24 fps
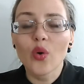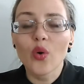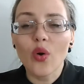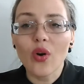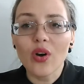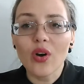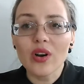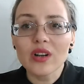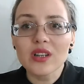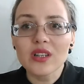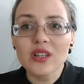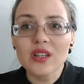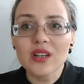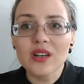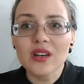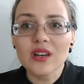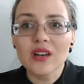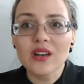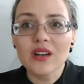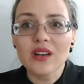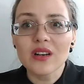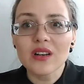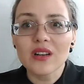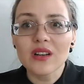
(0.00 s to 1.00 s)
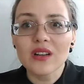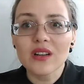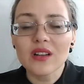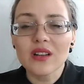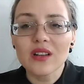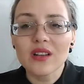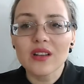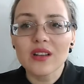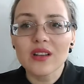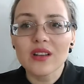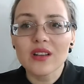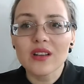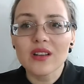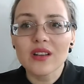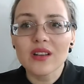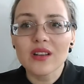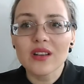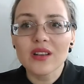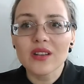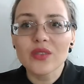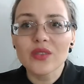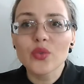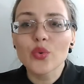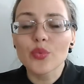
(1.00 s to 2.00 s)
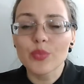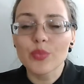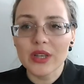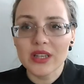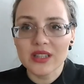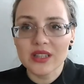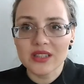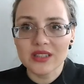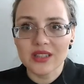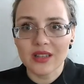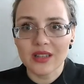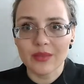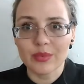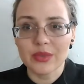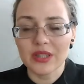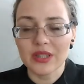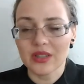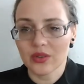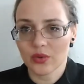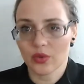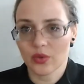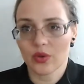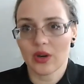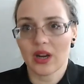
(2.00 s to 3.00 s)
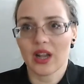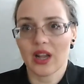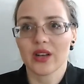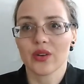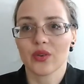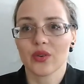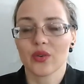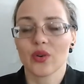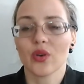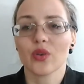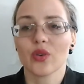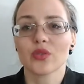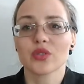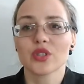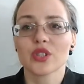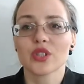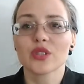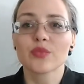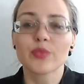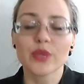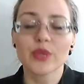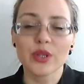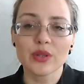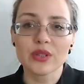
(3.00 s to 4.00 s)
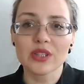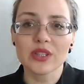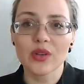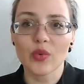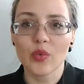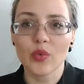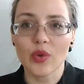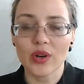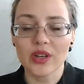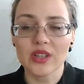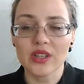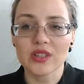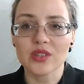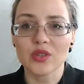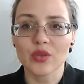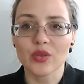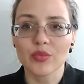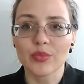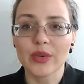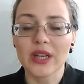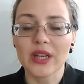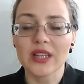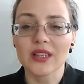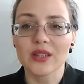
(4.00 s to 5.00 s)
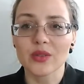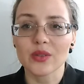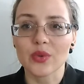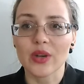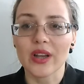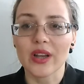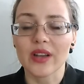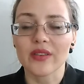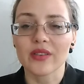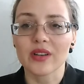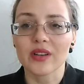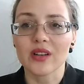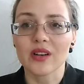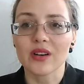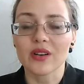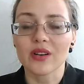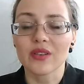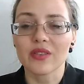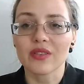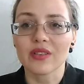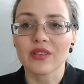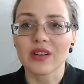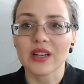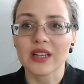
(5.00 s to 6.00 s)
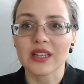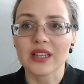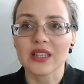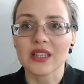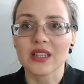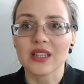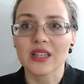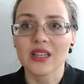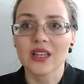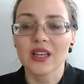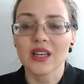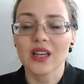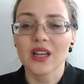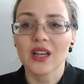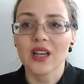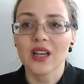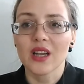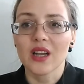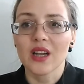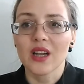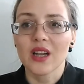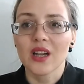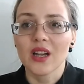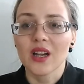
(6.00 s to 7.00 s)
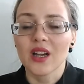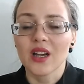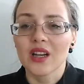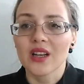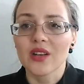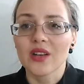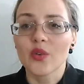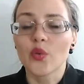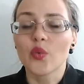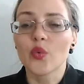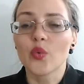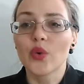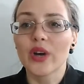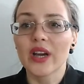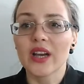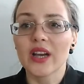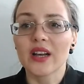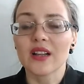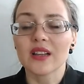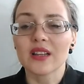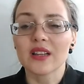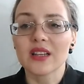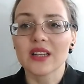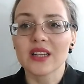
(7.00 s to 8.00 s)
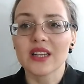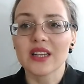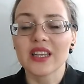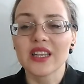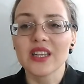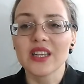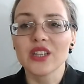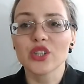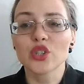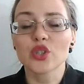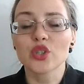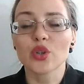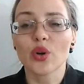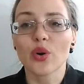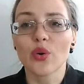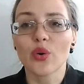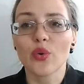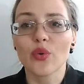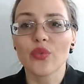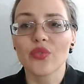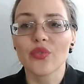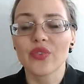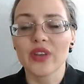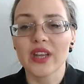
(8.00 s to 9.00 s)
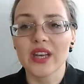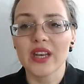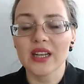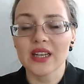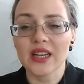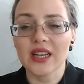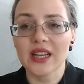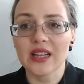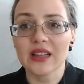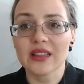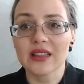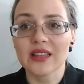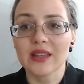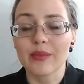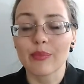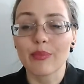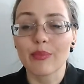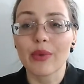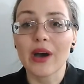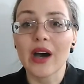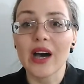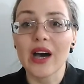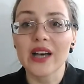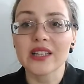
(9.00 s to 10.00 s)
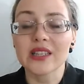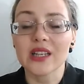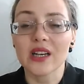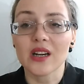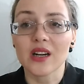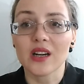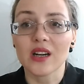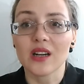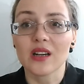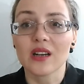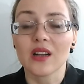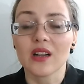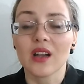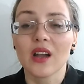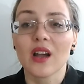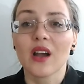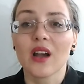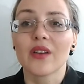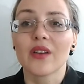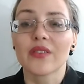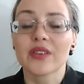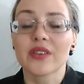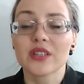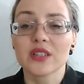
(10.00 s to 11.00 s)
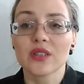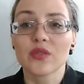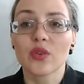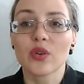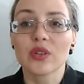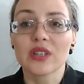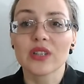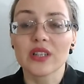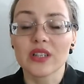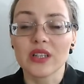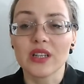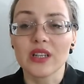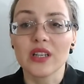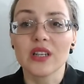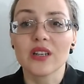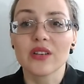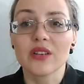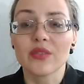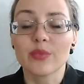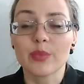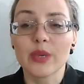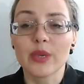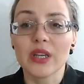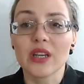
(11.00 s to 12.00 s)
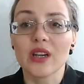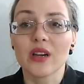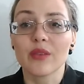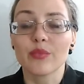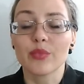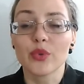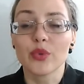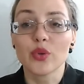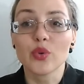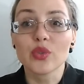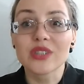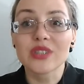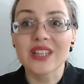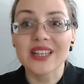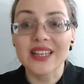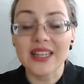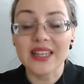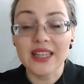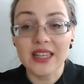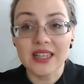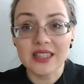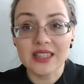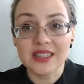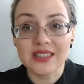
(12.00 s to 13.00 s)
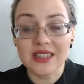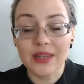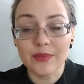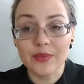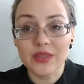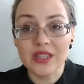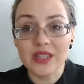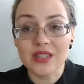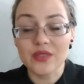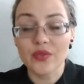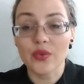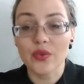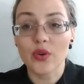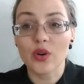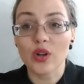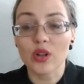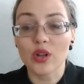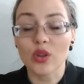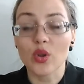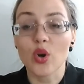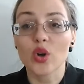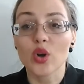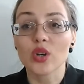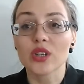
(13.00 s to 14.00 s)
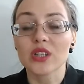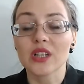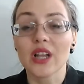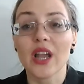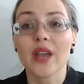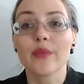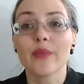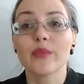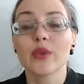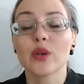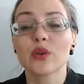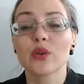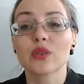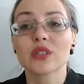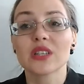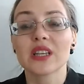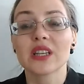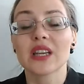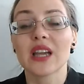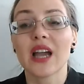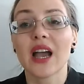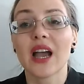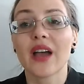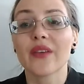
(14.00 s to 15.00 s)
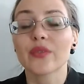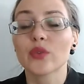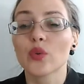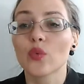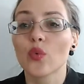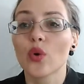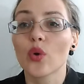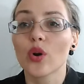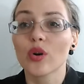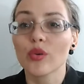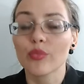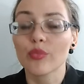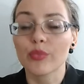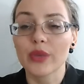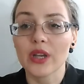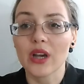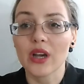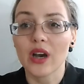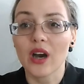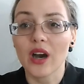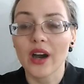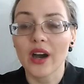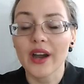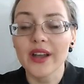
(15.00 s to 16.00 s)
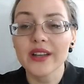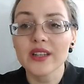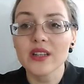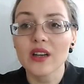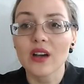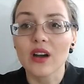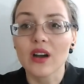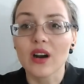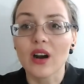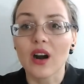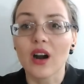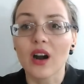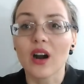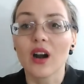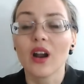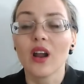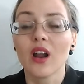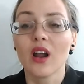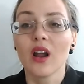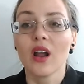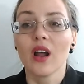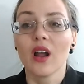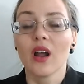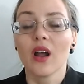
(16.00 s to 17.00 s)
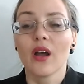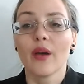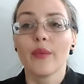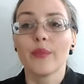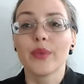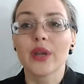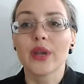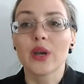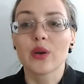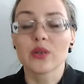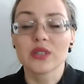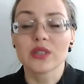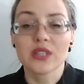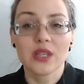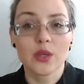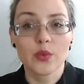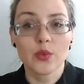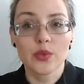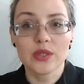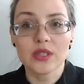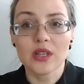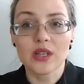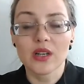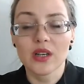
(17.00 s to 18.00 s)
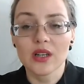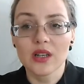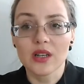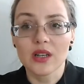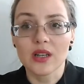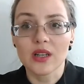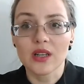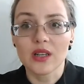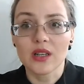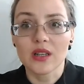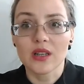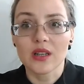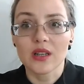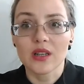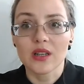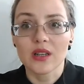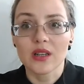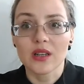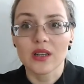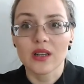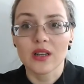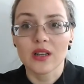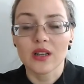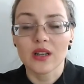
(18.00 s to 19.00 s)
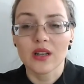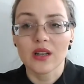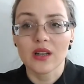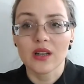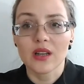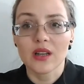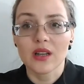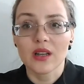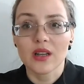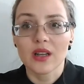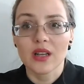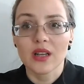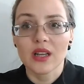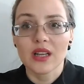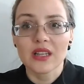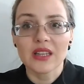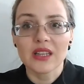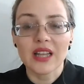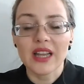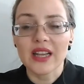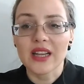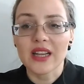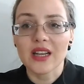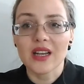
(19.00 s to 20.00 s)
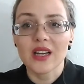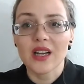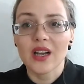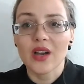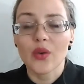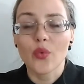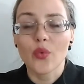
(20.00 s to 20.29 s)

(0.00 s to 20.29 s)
order to be accepted, or I don't know, just because he wanted so badly to have a girlfriend. Well, he showed very unhealthy pattern. First of all, the need of being abused, and he accepted this for a long time because he had to walk behind her because he was ugly. Like,